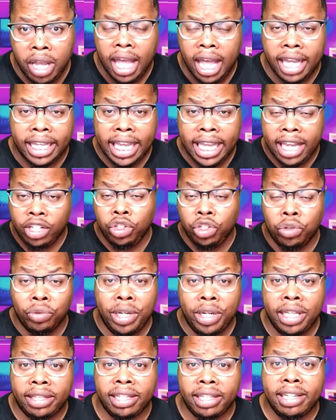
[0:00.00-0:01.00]
Again, you
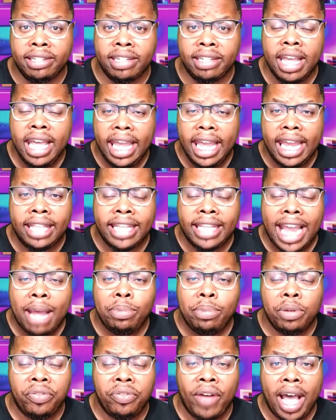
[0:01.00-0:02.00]
read this in the
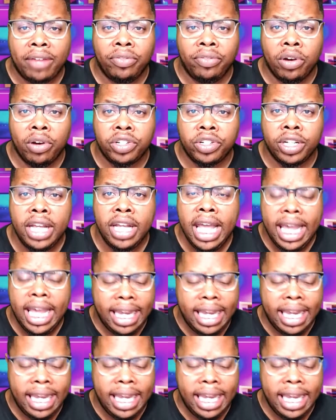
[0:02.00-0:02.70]
Amplified Version.